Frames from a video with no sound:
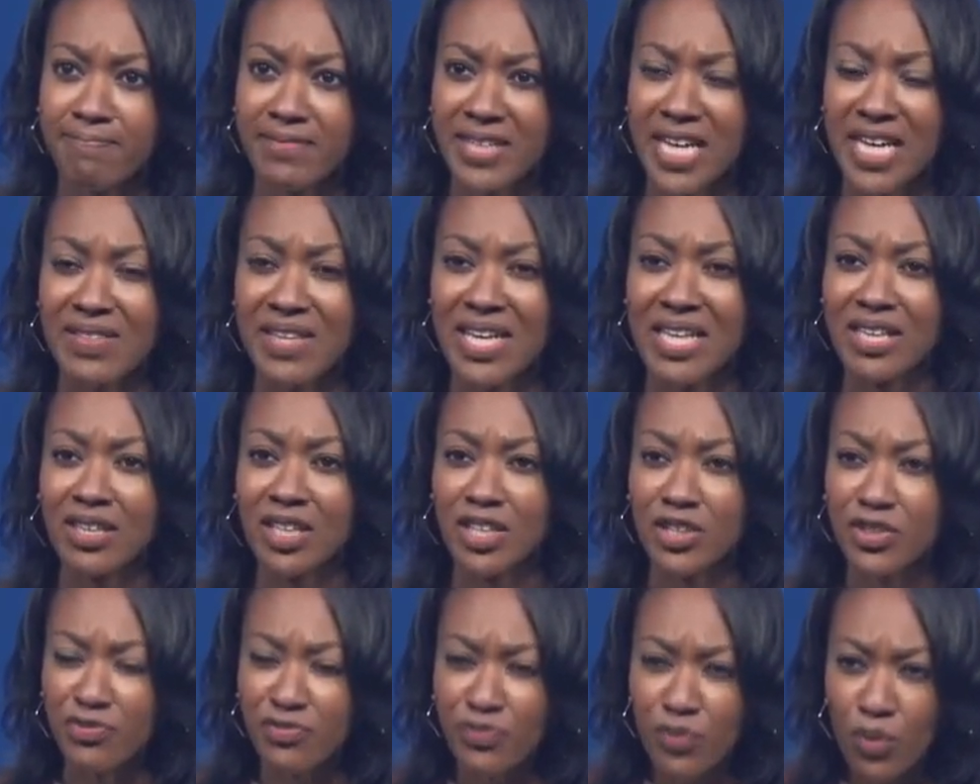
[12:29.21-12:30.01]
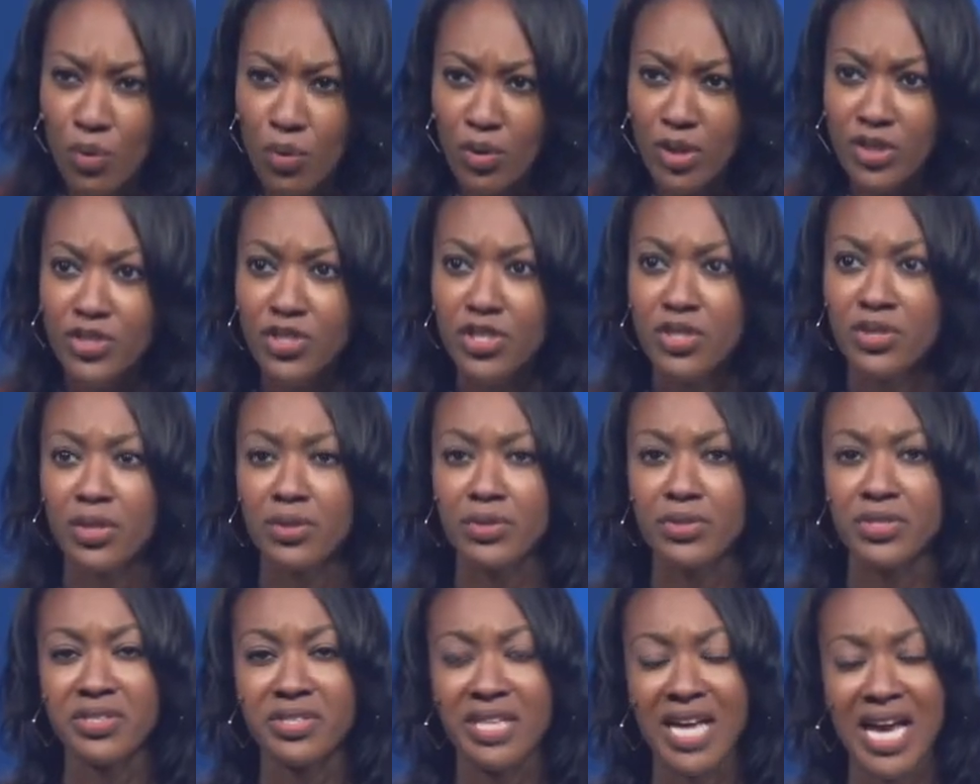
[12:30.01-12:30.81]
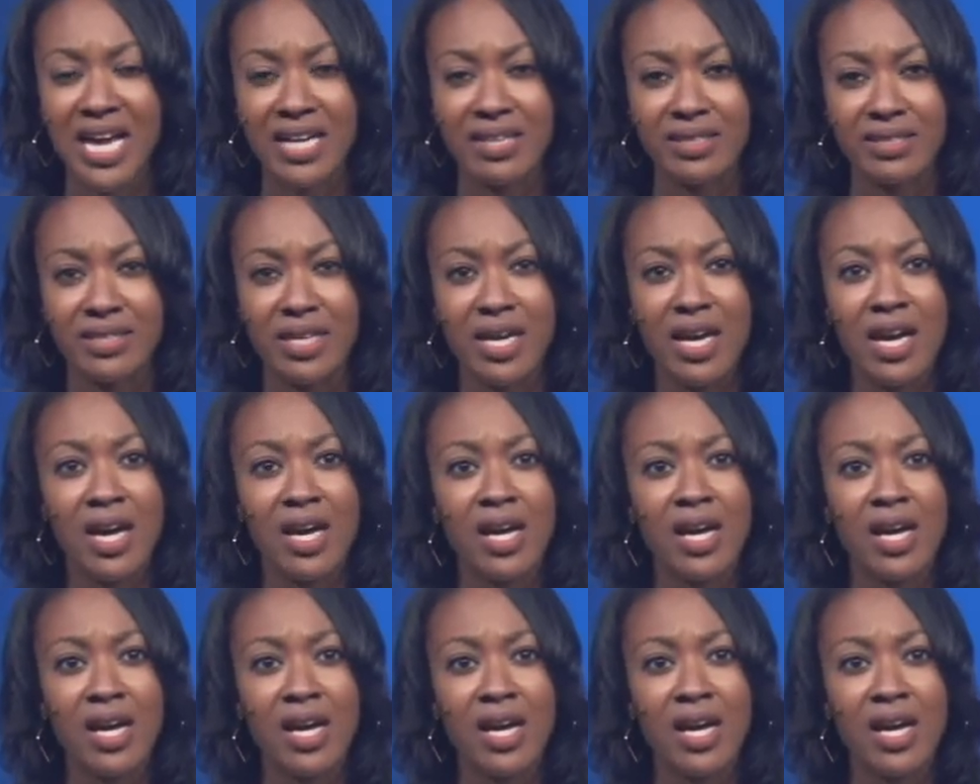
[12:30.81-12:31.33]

And they looked forward to those sacks.